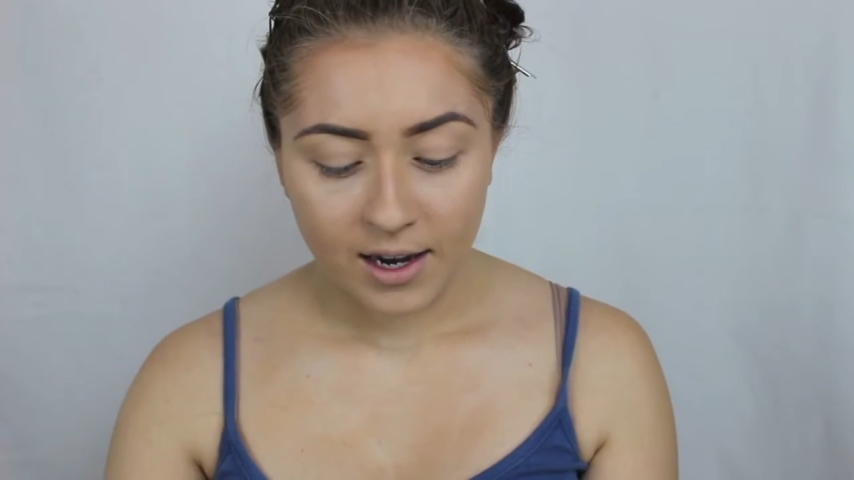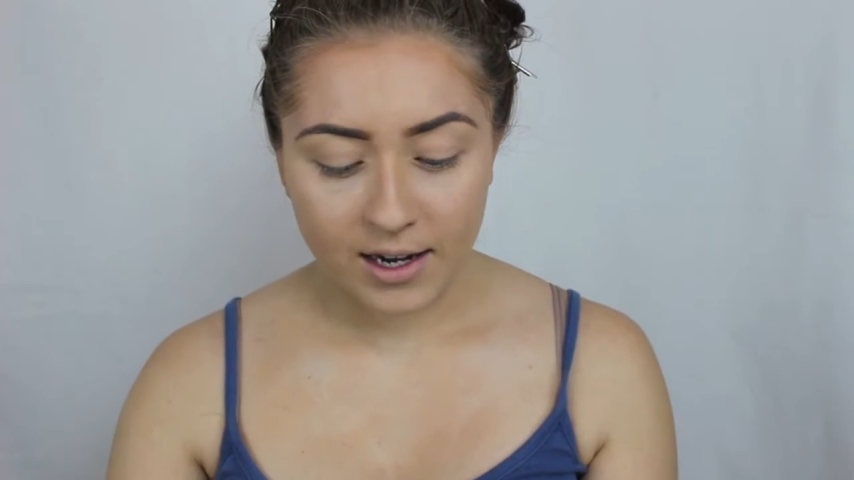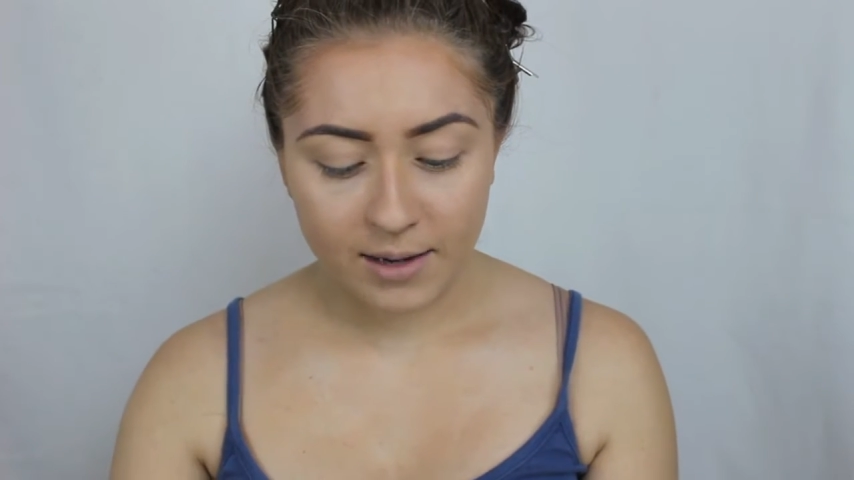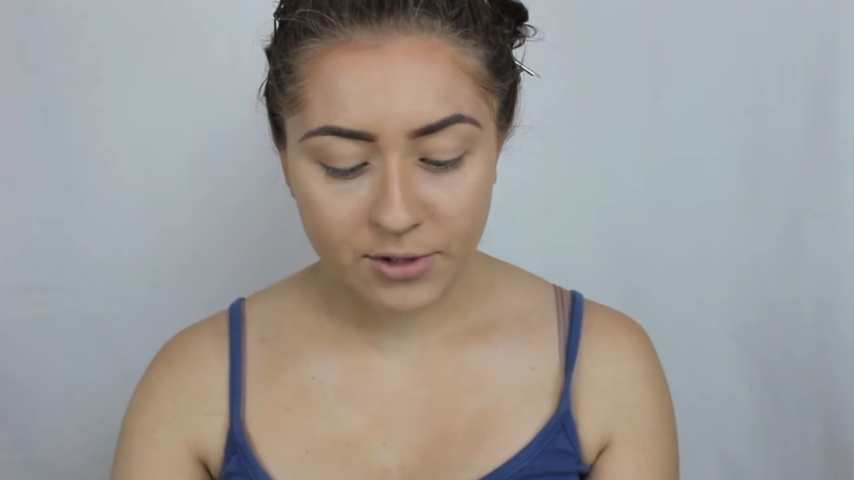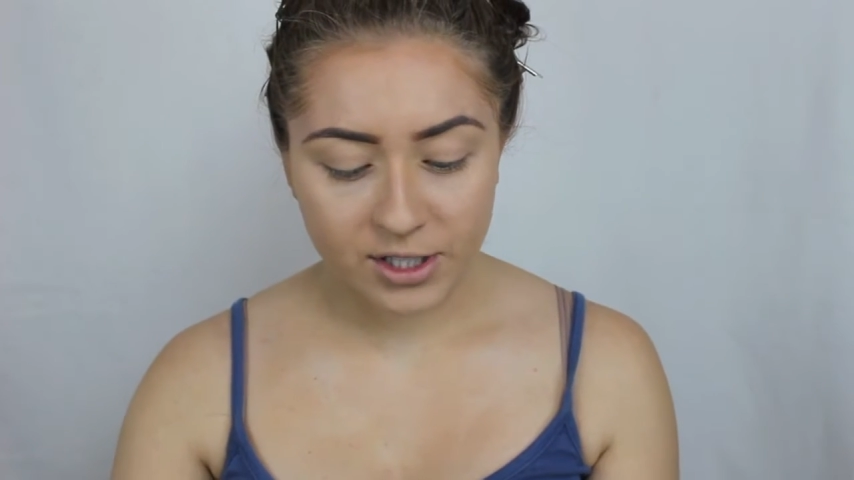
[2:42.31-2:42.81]

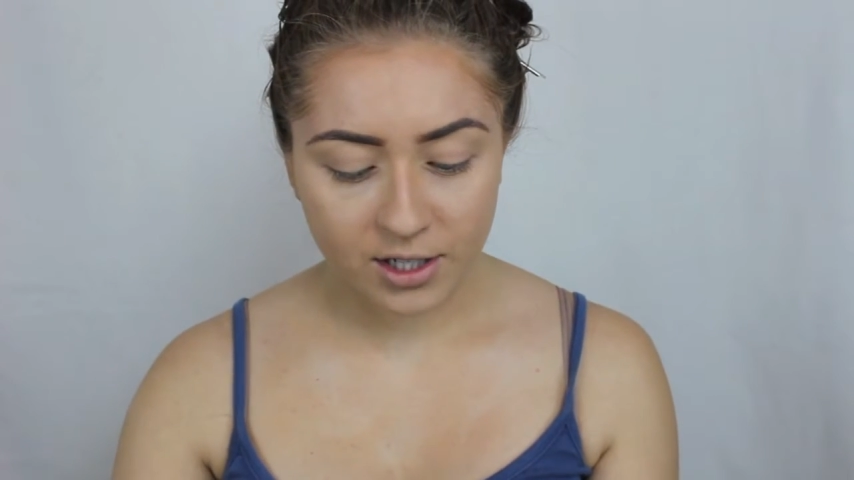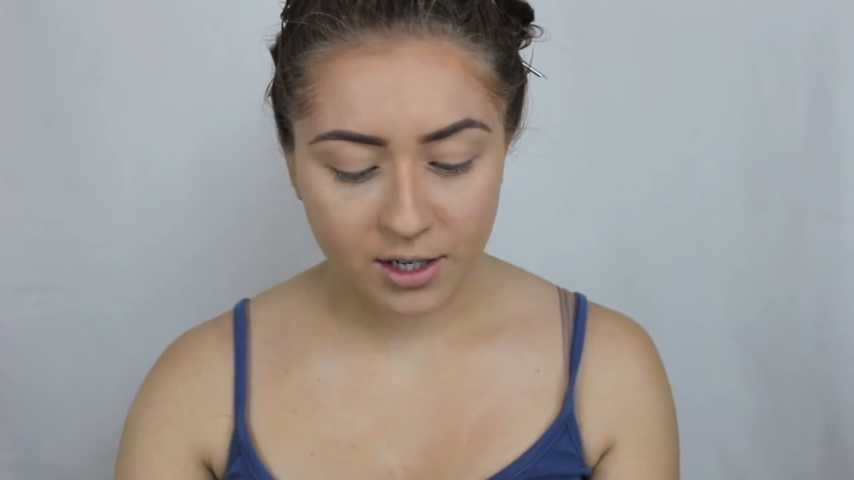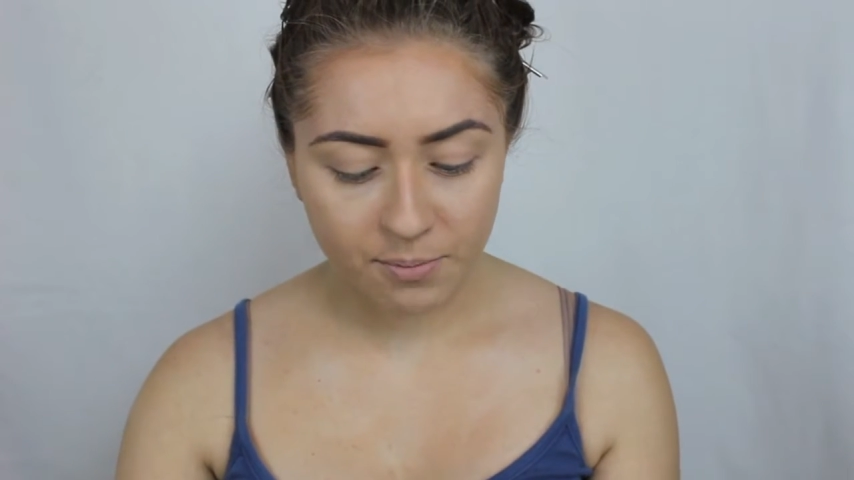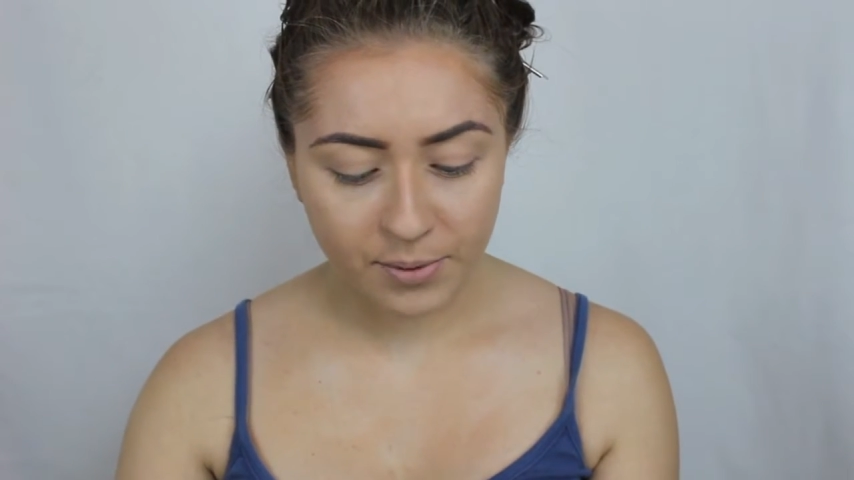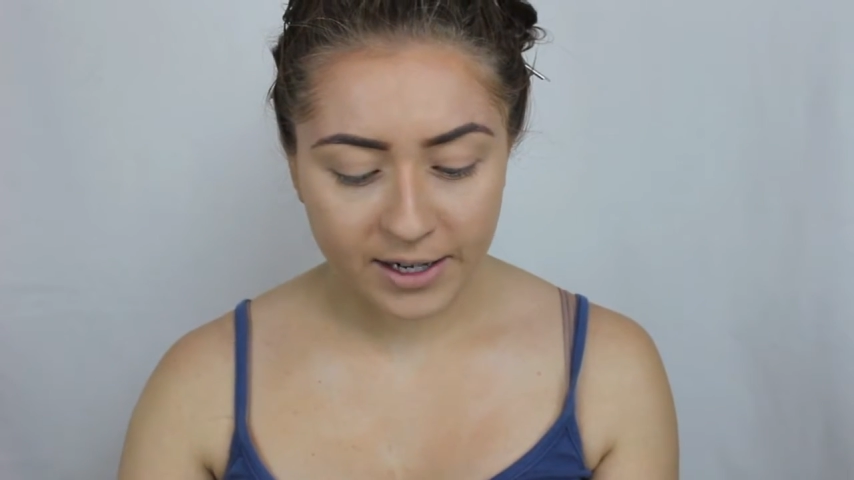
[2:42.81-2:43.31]
And I'm just going
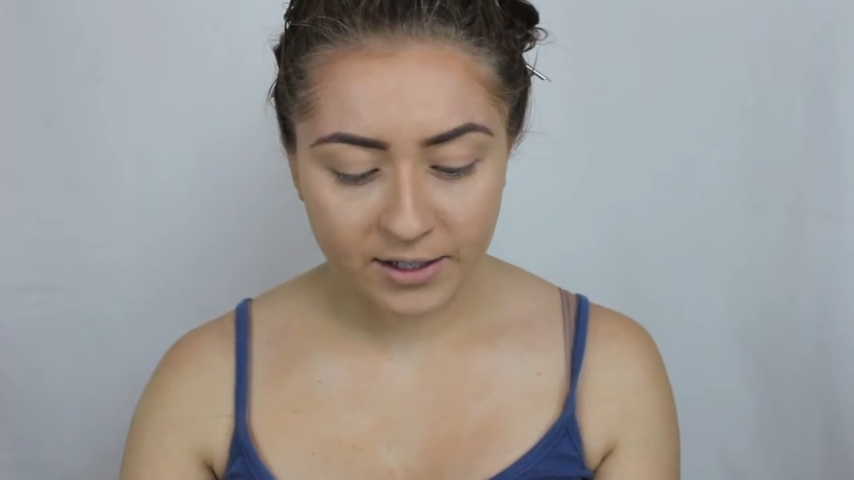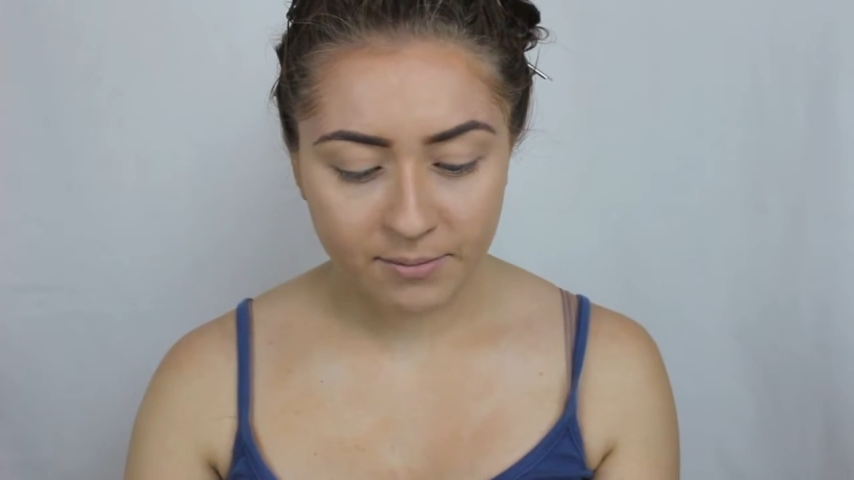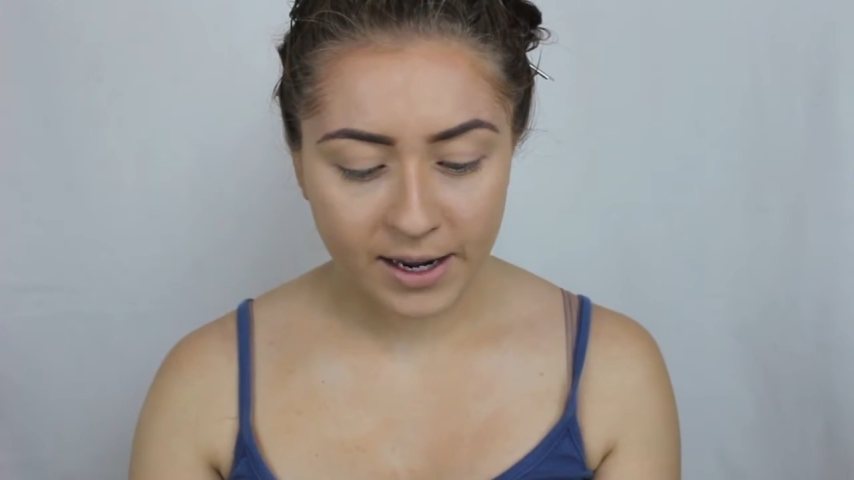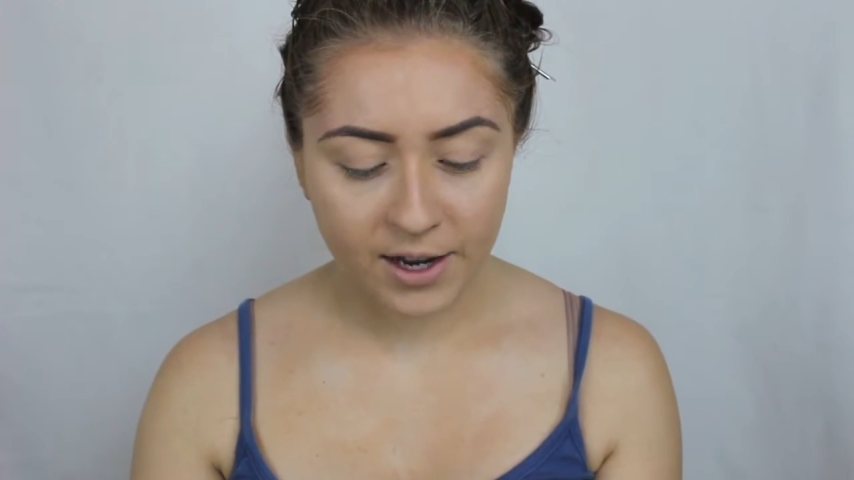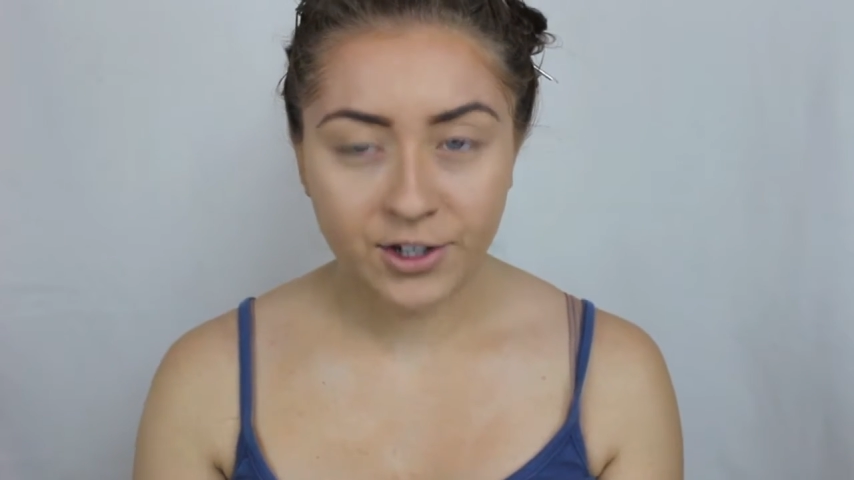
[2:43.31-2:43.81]
to brighten
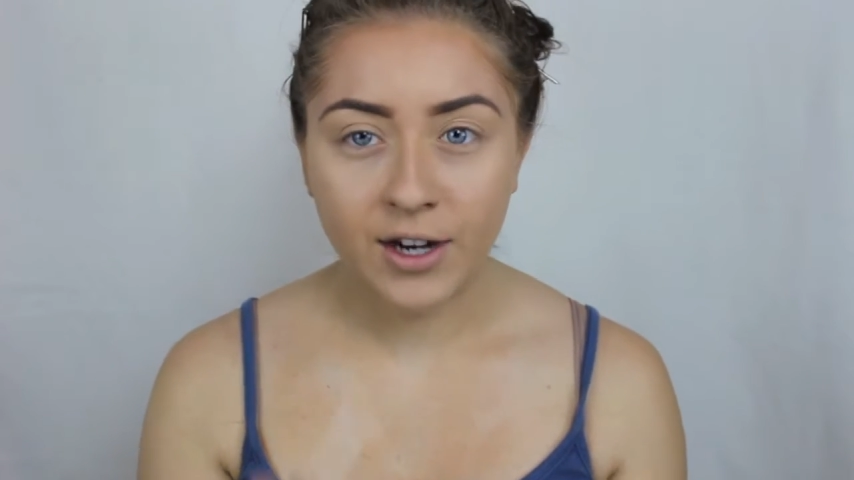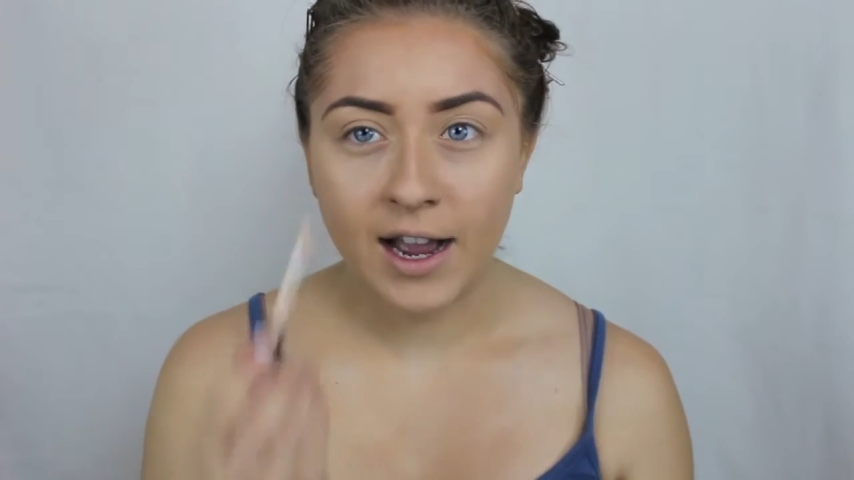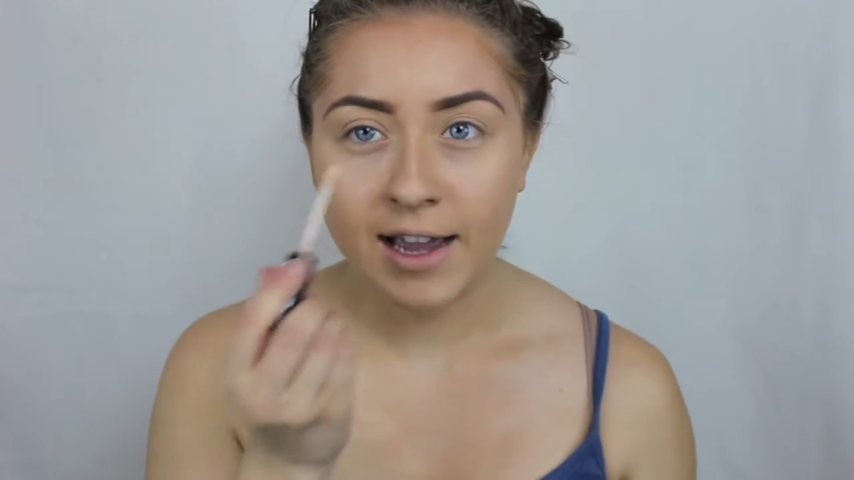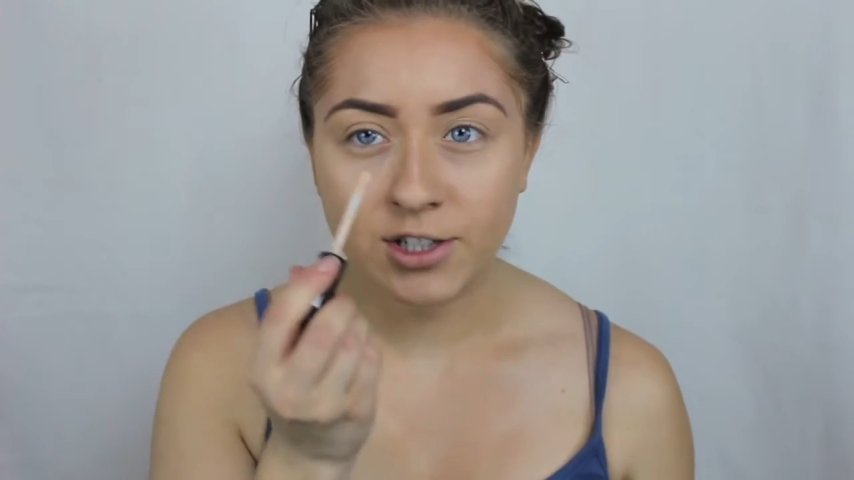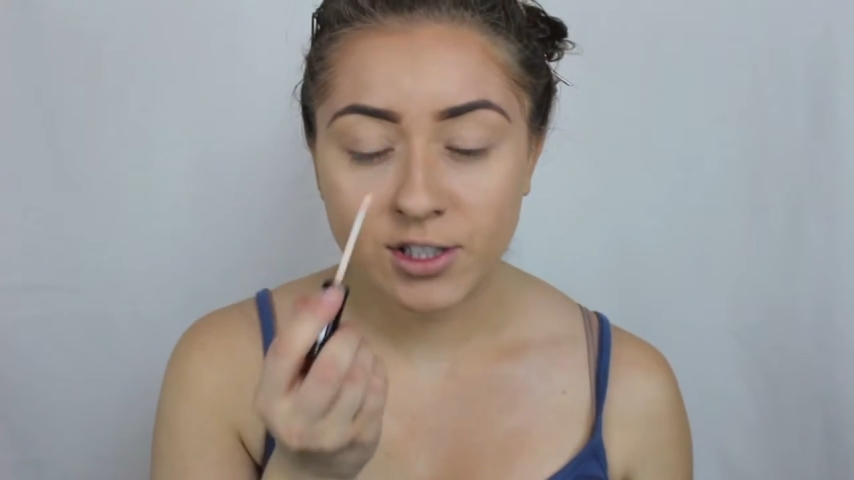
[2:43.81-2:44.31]
my under eye